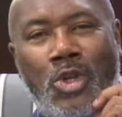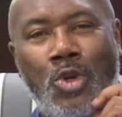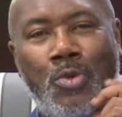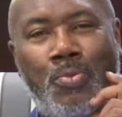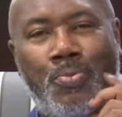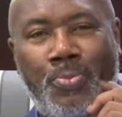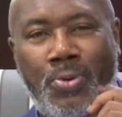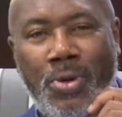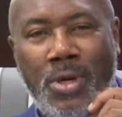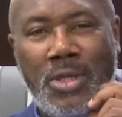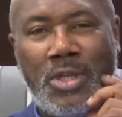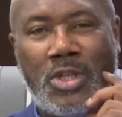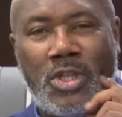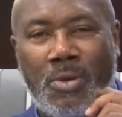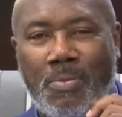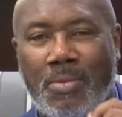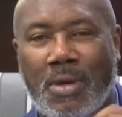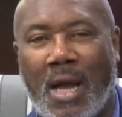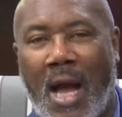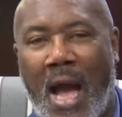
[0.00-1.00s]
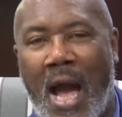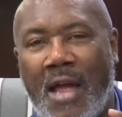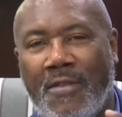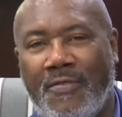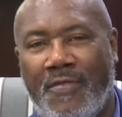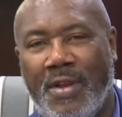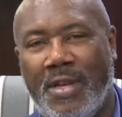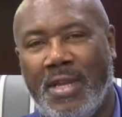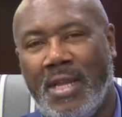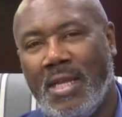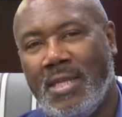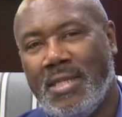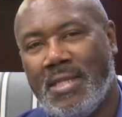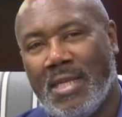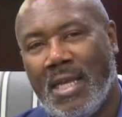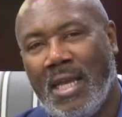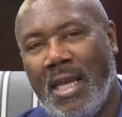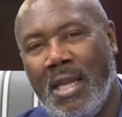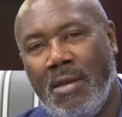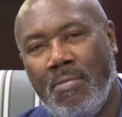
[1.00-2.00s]
to put some
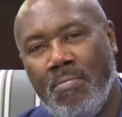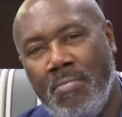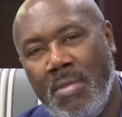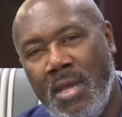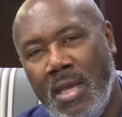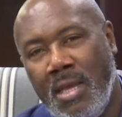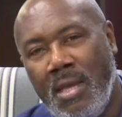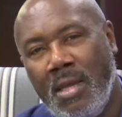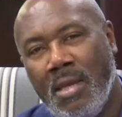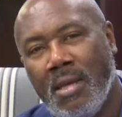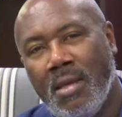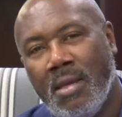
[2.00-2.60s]
confidence in me